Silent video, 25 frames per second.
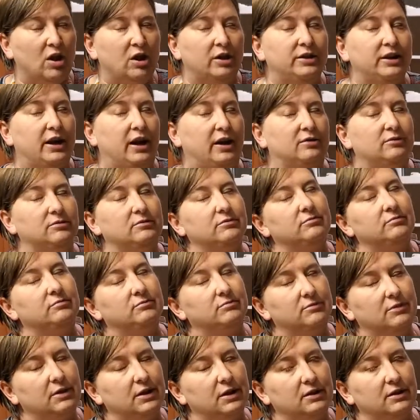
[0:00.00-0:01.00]
Now,
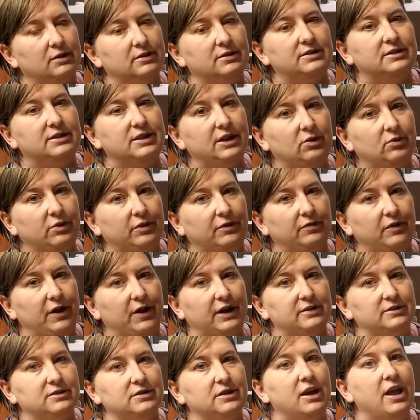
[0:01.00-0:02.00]
secret
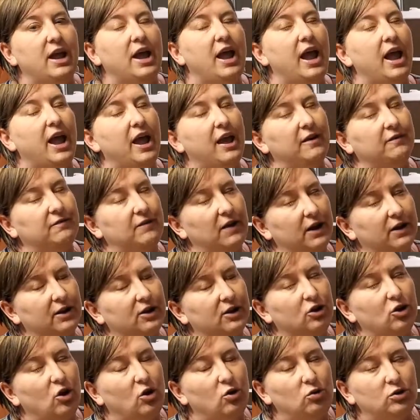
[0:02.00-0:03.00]
fact, if I
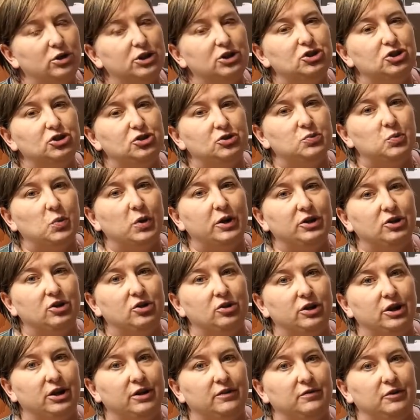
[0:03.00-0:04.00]
could only choose one
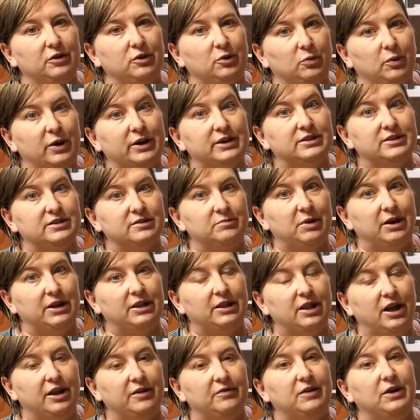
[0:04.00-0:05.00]
cookie for the rest of my
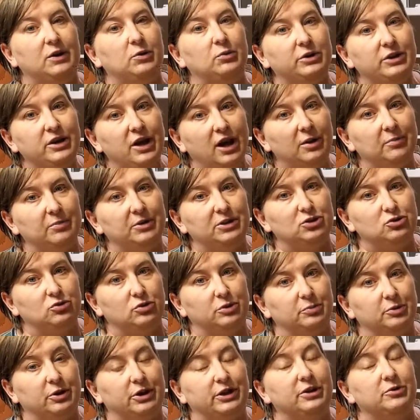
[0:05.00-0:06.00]
life, it would not be
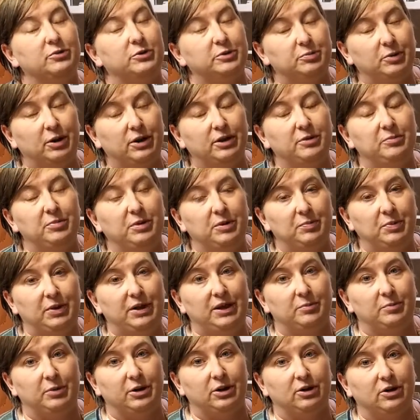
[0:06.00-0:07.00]
shortbread, it would probably be
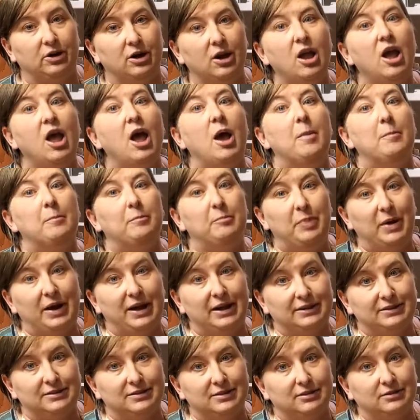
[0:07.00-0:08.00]
peanut butter.
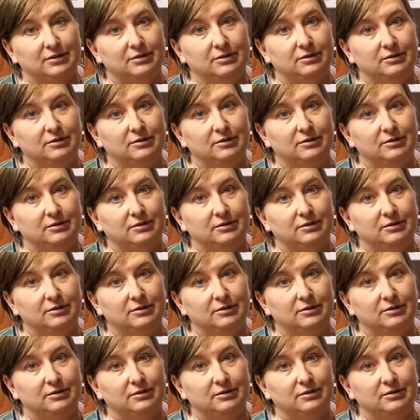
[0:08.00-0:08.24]
But